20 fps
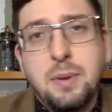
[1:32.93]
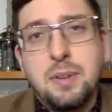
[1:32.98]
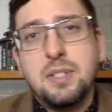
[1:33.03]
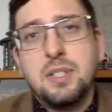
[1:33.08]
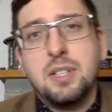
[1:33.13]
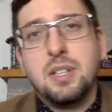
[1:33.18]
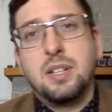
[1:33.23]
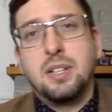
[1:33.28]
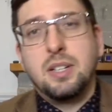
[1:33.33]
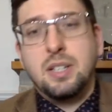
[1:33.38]
I
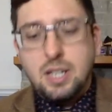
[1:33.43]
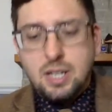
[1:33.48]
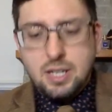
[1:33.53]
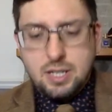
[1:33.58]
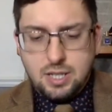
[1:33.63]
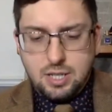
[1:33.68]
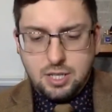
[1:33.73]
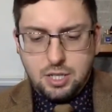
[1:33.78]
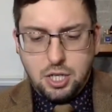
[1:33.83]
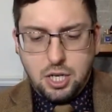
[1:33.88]
saw it. Yeah,
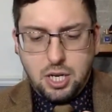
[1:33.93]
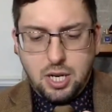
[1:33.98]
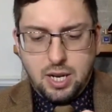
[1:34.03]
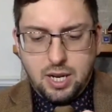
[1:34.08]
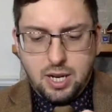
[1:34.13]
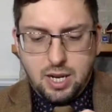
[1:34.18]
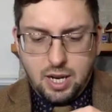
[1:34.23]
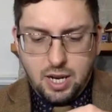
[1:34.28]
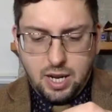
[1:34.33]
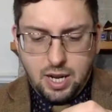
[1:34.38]
it's a J
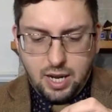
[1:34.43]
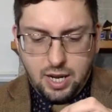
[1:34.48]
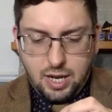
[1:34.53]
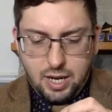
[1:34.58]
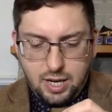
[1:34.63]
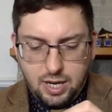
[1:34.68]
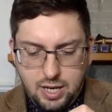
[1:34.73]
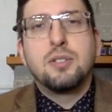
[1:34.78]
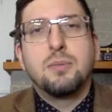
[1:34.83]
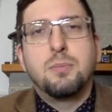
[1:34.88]
and an
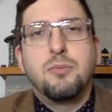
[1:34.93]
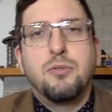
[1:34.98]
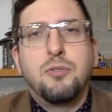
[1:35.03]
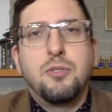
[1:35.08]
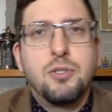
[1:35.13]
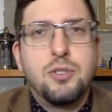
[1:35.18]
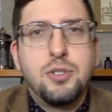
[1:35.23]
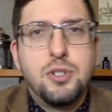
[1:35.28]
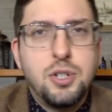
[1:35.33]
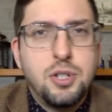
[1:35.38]
A. So
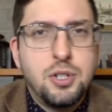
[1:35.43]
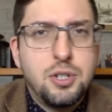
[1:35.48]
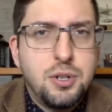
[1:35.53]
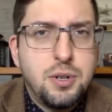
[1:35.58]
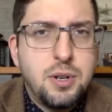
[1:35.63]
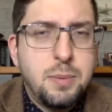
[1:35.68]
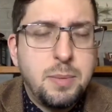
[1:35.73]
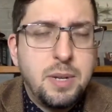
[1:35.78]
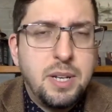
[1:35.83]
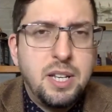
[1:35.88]
for
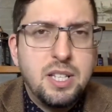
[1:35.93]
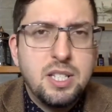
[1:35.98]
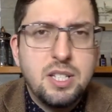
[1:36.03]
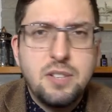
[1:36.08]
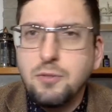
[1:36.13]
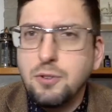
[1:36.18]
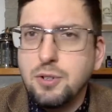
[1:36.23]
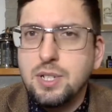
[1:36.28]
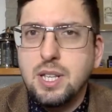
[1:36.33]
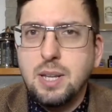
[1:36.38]
Giorgio Armani, it's the
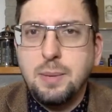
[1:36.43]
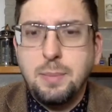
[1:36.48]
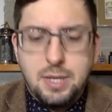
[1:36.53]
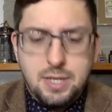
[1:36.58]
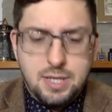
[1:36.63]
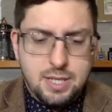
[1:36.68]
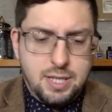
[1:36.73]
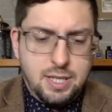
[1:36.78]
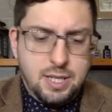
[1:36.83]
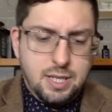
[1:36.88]
first time I
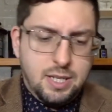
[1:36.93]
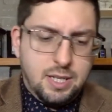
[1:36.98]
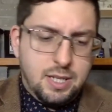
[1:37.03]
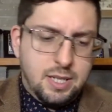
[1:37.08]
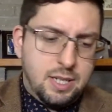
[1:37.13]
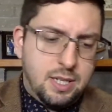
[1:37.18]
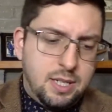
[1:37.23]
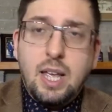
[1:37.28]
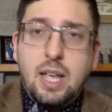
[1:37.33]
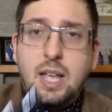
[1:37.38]
see
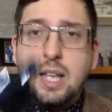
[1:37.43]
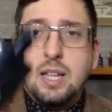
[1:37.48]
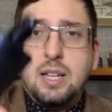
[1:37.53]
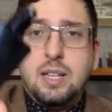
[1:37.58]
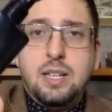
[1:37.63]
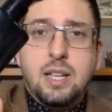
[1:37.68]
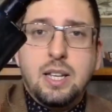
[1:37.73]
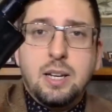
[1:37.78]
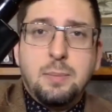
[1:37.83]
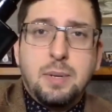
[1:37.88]
it. And
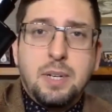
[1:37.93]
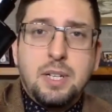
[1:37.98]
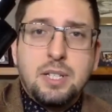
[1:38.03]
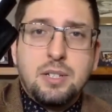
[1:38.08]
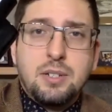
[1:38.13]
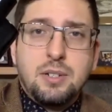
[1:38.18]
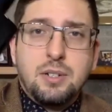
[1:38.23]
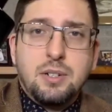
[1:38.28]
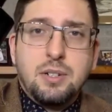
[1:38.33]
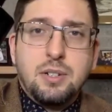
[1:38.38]
the
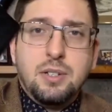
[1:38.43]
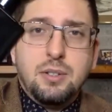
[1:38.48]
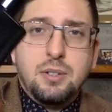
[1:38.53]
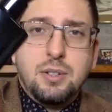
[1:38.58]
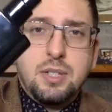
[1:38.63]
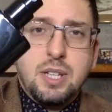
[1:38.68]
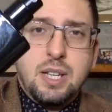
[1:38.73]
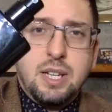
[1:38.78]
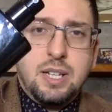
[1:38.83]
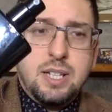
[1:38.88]
atomizer
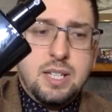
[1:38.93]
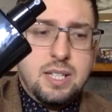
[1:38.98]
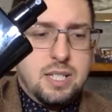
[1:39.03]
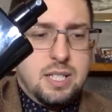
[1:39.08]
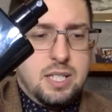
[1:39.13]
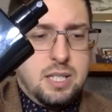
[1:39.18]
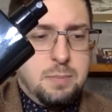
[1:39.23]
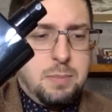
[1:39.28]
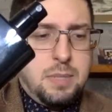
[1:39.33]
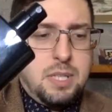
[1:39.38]
looks like this.
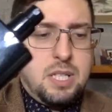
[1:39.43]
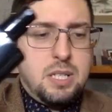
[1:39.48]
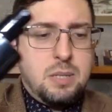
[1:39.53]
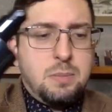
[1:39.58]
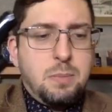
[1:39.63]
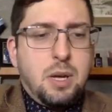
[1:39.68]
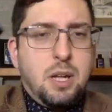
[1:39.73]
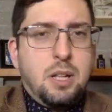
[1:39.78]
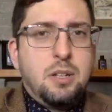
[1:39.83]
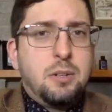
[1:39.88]
It's a bit
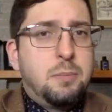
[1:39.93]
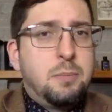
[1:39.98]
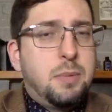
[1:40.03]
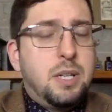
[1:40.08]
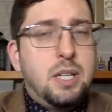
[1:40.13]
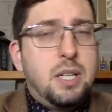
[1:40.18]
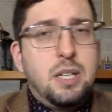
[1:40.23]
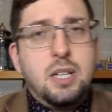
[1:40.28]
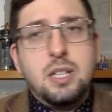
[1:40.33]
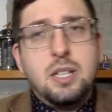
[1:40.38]
smaller, but
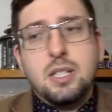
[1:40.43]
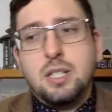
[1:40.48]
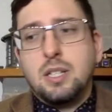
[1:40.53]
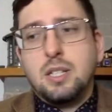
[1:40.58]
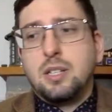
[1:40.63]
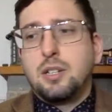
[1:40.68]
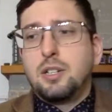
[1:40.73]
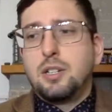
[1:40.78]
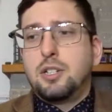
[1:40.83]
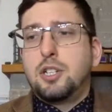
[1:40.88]
it does a
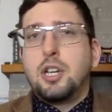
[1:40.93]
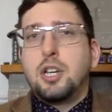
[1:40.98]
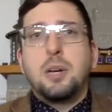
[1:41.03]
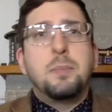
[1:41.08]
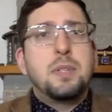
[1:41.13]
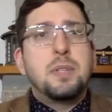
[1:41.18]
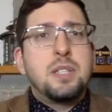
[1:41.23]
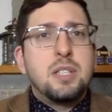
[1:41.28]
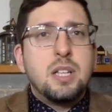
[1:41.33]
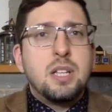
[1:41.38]
good job.
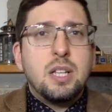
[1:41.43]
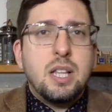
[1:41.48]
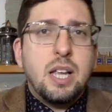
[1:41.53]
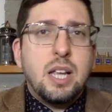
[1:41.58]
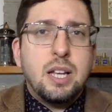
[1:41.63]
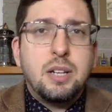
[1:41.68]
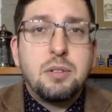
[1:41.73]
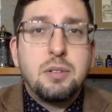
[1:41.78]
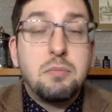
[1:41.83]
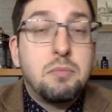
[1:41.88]
It's not
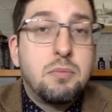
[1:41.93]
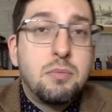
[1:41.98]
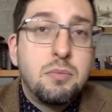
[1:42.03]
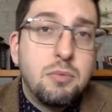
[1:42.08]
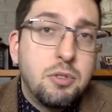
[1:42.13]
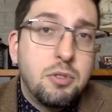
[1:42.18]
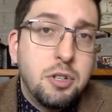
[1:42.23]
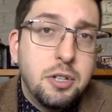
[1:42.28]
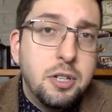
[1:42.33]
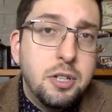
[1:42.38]
like
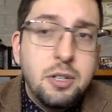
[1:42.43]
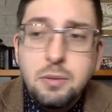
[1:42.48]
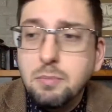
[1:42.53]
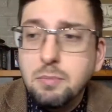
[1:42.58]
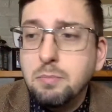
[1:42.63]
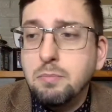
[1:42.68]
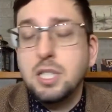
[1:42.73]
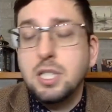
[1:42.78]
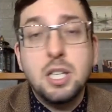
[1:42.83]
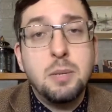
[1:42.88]
good.
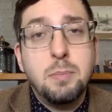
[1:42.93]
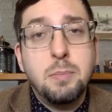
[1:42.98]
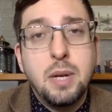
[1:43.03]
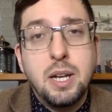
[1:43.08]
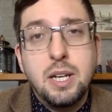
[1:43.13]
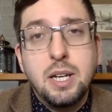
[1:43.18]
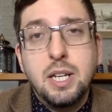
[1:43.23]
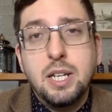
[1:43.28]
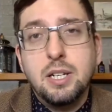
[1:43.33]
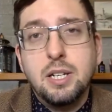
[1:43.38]
It's not
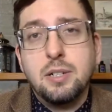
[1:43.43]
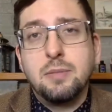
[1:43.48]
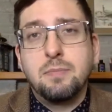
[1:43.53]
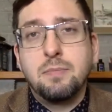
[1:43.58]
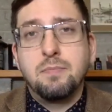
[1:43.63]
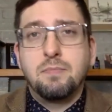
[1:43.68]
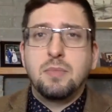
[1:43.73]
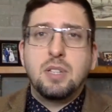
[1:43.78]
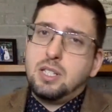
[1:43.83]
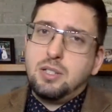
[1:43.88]
bad neither.
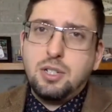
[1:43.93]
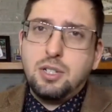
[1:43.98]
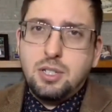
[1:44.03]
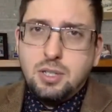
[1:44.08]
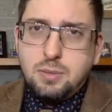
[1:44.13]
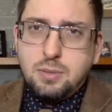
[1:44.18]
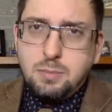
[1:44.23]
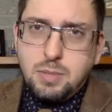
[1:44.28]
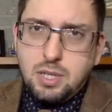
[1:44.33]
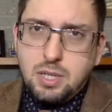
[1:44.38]

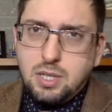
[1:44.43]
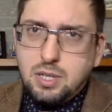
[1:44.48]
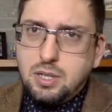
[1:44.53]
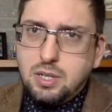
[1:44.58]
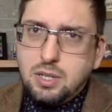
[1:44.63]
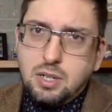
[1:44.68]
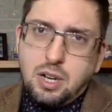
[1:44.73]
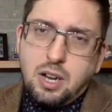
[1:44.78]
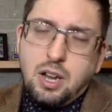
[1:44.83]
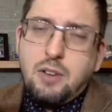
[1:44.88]
Just a bit
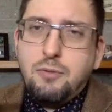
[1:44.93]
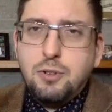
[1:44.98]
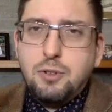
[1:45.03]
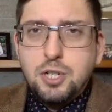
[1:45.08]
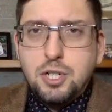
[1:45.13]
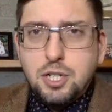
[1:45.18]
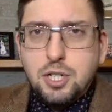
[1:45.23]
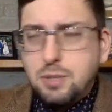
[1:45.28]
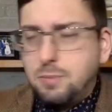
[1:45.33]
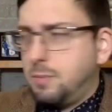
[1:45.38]

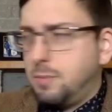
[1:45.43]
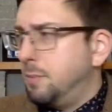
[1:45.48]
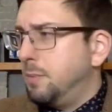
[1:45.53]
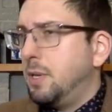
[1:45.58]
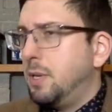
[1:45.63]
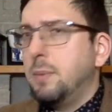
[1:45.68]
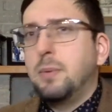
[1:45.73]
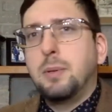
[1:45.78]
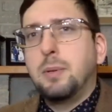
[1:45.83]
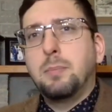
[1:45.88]
average,
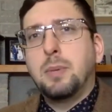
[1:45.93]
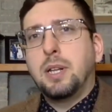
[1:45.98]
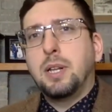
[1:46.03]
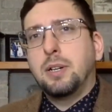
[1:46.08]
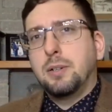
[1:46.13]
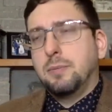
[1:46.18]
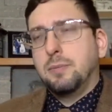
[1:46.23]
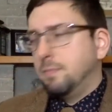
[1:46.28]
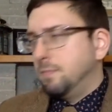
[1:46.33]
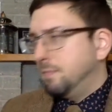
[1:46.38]
maybe a bit
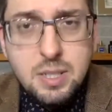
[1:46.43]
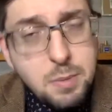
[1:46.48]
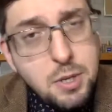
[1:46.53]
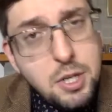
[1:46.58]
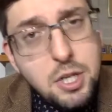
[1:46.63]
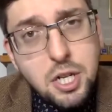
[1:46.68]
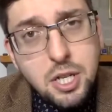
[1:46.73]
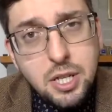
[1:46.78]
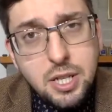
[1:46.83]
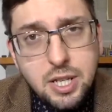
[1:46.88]
better,
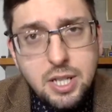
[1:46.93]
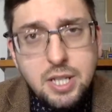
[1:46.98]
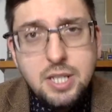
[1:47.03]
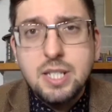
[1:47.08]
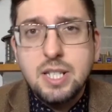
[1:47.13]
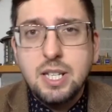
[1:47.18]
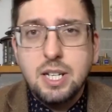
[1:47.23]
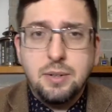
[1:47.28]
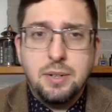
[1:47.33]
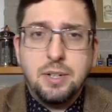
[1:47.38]
especially
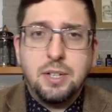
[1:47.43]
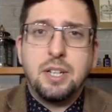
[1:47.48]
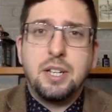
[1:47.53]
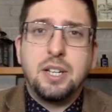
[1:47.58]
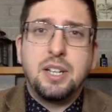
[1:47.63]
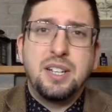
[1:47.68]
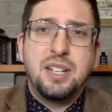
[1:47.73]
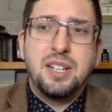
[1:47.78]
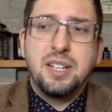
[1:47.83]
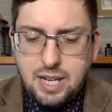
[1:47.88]
considering
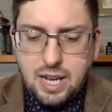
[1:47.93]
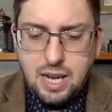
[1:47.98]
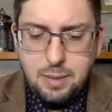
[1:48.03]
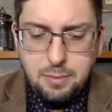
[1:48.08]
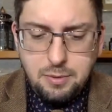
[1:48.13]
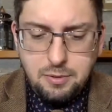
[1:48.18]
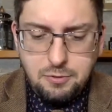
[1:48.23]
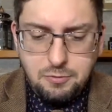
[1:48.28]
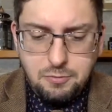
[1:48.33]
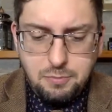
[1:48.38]
the type
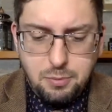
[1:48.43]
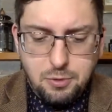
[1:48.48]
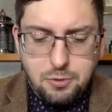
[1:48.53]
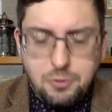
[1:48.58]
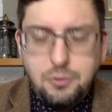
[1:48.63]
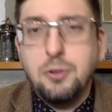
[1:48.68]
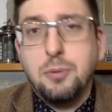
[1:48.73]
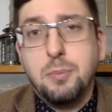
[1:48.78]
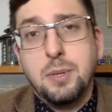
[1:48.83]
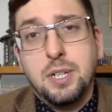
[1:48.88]
of
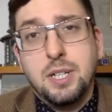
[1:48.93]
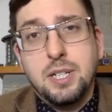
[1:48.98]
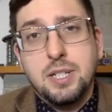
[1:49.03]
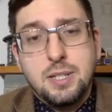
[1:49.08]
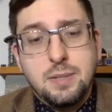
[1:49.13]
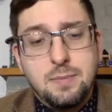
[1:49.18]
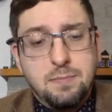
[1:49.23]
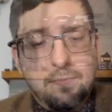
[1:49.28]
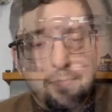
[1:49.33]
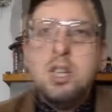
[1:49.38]
perfume it
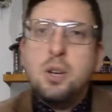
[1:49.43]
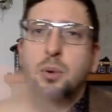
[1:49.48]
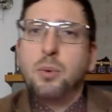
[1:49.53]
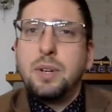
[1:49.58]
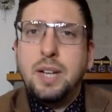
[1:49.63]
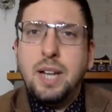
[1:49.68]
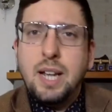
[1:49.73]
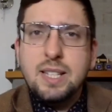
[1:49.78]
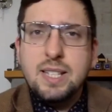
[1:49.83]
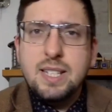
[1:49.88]
is. So
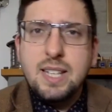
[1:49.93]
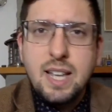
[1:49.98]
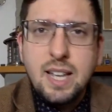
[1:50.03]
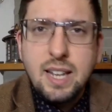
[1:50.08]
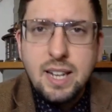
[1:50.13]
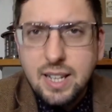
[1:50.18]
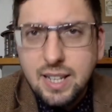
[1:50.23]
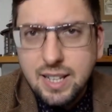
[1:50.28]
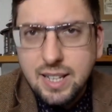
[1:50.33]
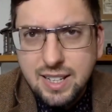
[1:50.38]
with that
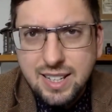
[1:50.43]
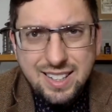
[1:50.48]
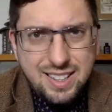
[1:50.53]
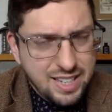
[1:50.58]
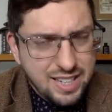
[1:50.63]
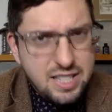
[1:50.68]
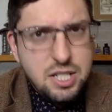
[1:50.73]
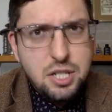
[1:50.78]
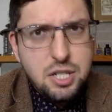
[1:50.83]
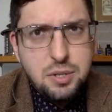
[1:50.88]
said,
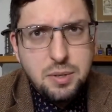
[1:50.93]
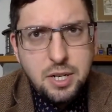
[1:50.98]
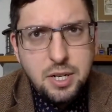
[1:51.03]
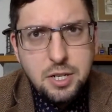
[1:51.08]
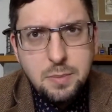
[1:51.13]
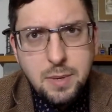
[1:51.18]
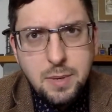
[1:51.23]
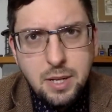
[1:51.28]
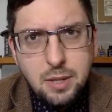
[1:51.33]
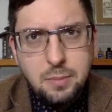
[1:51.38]
let's try the
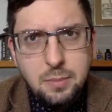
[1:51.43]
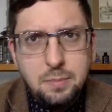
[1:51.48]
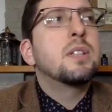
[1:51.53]
smell.